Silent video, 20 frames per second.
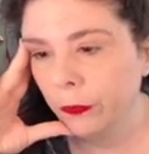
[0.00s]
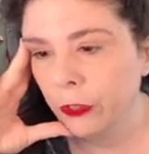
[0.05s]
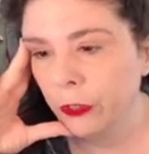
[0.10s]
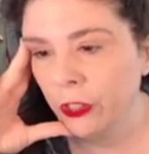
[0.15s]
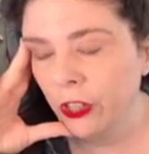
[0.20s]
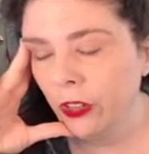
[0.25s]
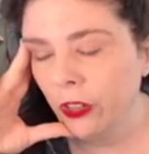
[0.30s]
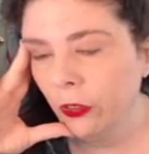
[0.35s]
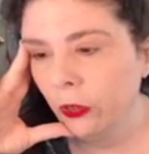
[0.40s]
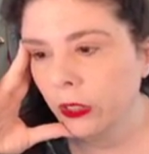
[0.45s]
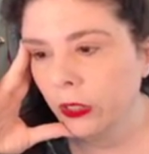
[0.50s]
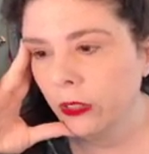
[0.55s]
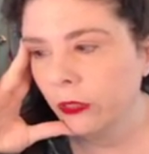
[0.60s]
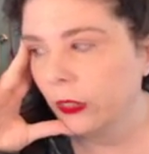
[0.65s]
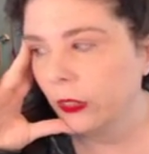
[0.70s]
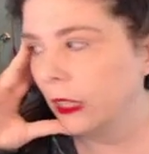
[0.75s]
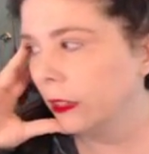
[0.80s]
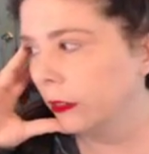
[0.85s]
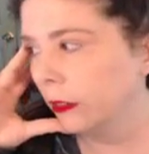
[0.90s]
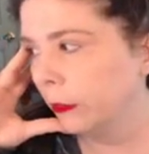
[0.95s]
generally
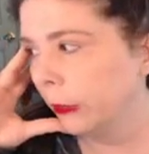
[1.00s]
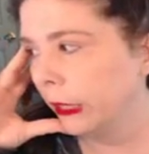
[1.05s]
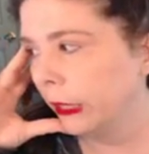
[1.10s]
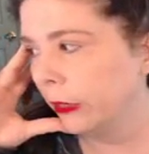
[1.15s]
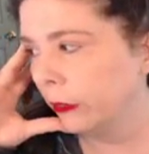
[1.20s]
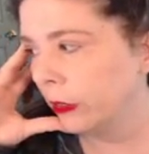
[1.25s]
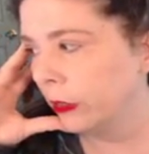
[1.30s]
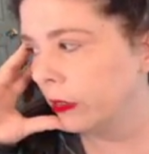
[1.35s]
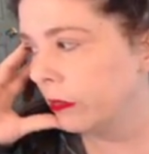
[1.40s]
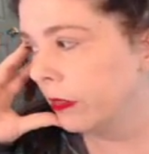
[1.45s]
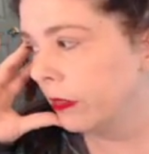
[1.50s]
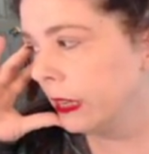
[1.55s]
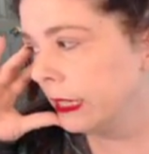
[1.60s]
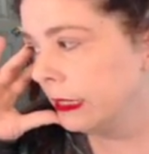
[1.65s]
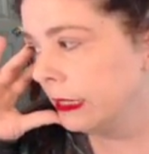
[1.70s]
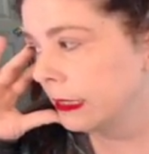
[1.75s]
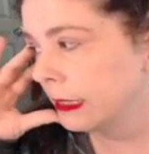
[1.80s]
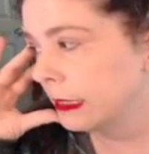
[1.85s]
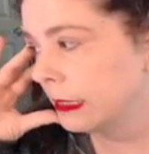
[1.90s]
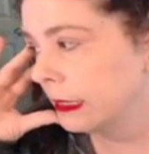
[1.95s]
following my own
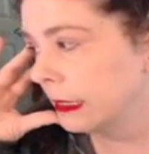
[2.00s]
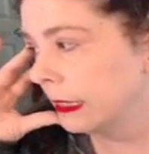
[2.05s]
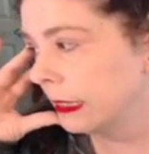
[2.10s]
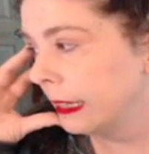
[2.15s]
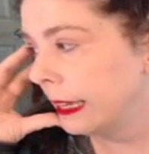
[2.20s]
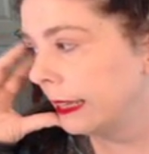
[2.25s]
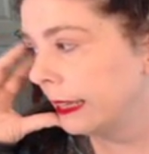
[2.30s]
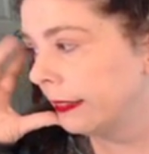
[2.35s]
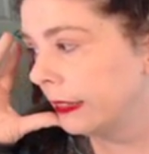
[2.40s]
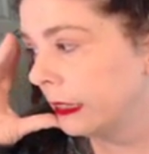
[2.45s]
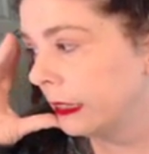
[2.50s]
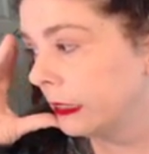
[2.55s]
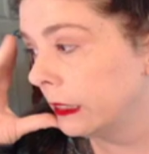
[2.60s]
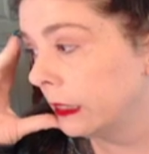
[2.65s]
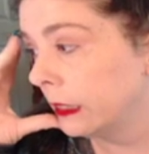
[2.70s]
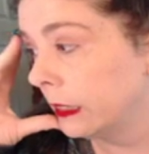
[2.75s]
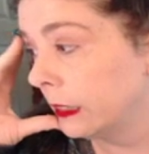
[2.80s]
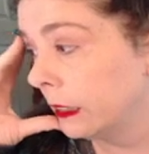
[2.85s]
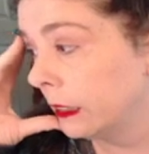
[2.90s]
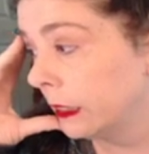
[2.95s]
advice and
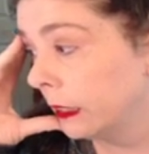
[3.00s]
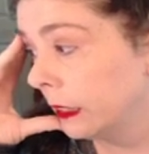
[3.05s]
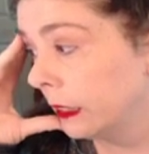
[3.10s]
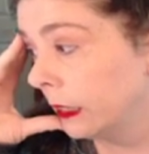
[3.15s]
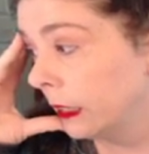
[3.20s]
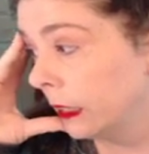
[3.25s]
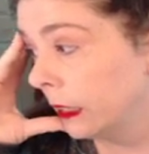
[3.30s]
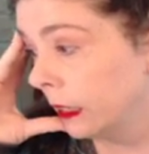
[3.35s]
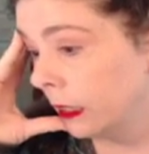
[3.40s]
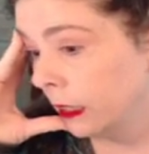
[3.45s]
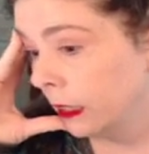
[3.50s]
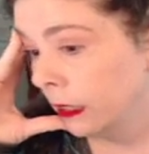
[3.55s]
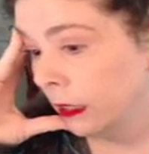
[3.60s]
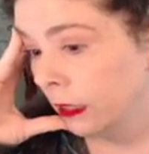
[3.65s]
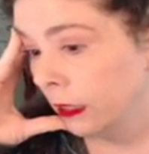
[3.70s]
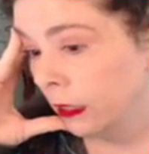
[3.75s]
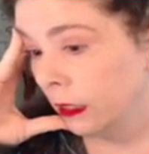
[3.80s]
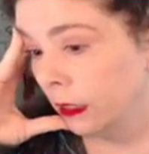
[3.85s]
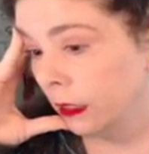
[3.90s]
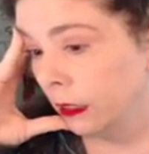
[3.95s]
then
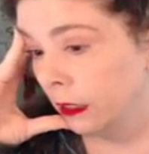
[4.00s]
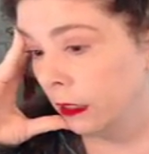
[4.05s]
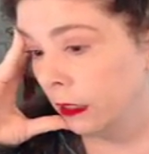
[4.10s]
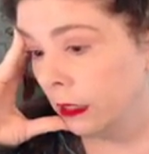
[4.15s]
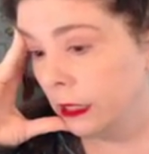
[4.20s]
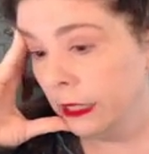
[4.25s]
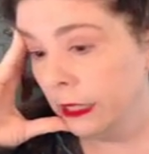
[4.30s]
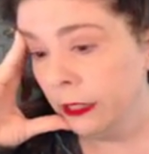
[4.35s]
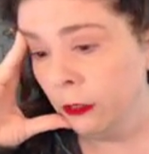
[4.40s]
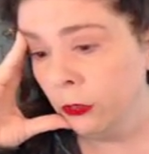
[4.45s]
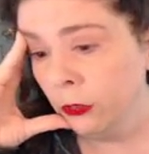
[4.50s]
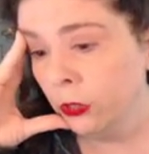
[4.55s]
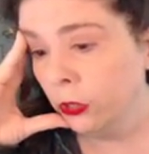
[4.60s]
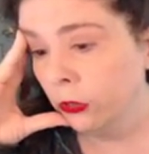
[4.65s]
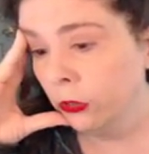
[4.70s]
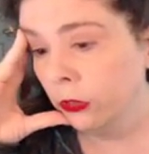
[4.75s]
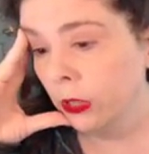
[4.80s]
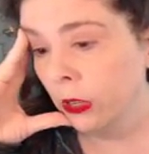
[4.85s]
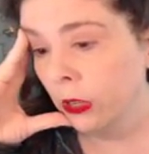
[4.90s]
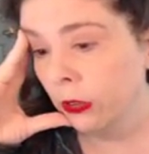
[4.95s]
I don't
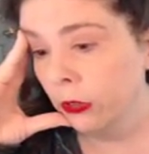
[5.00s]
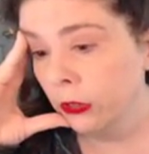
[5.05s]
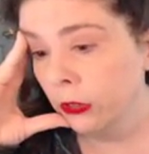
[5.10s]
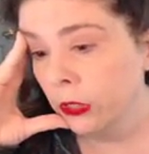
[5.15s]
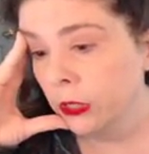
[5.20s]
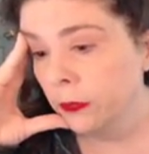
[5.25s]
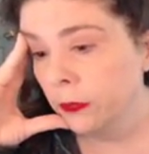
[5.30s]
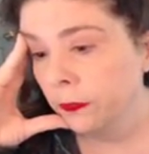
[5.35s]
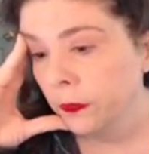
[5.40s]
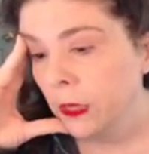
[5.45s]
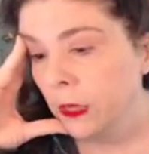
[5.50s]
do those.